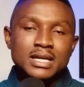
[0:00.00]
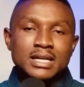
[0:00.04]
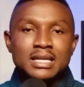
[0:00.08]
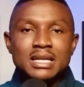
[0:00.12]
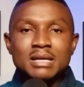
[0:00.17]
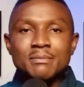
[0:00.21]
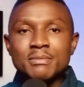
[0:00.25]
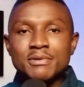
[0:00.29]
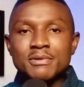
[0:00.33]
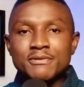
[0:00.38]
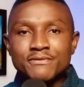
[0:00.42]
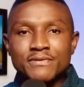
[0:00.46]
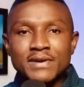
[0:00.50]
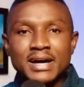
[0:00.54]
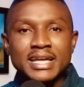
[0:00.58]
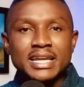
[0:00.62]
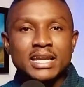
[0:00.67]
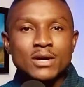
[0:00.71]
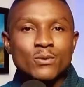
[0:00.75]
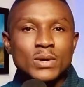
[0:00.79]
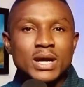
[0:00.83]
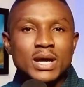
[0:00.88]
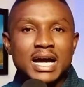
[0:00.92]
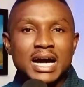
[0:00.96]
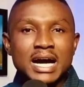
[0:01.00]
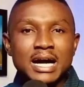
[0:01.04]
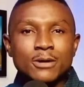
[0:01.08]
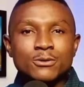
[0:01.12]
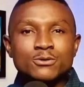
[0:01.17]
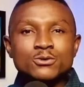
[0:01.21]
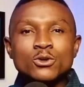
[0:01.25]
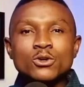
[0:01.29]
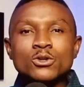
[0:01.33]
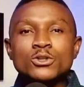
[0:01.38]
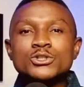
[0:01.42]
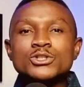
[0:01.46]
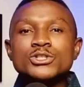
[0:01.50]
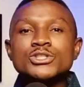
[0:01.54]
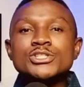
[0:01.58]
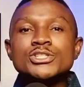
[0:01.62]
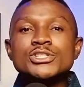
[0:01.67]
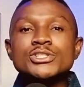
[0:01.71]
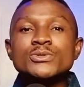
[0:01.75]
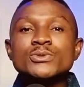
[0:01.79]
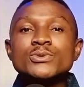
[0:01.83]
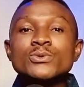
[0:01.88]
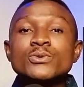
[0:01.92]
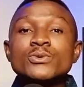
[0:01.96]
Let me find a way out
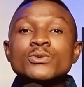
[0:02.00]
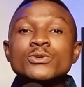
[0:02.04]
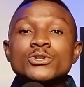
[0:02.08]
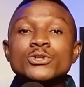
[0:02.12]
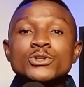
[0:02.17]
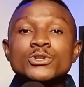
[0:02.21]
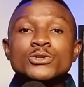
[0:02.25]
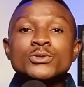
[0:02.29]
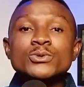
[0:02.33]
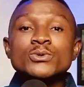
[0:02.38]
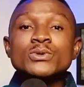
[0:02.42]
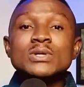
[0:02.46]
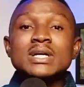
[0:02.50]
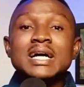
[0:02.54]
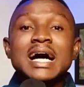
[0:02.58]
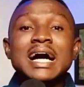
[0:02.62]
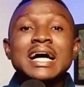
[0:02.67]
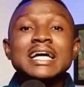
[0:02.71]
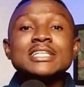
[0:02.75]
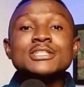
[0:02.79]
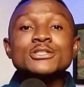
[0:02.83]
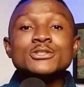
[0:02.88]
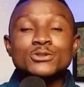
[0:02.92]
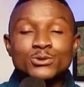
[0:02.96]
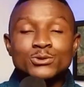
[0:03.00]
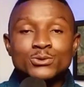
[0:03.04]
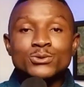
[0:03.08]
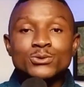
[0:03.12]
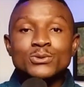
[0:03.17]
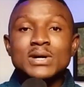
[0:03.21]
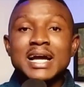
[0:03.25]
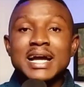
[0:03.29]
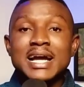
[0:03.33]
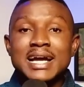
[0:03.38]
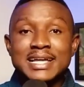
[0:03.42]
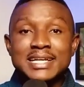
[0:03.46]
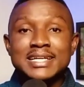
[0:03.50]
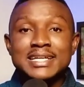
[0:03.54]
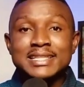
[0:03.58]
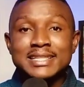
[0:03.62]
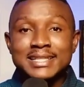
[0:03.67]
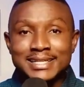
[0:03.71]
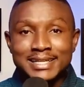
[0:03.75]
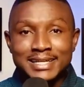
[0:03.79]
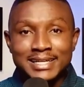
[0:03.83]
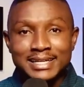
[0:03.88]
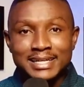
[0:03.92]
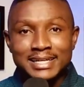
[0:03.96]
until you can't do
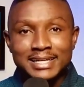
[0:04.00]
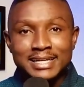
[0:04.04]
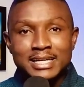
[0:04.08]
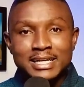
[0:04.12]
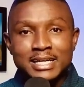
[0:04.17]
anything.